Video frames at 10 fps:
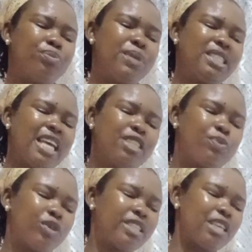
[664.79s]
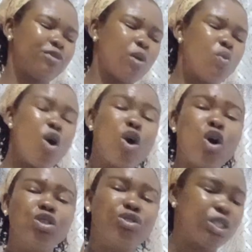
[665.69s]
business process from one
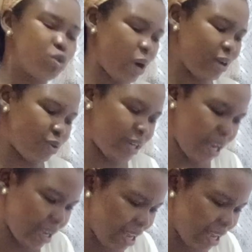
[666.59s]
country to another,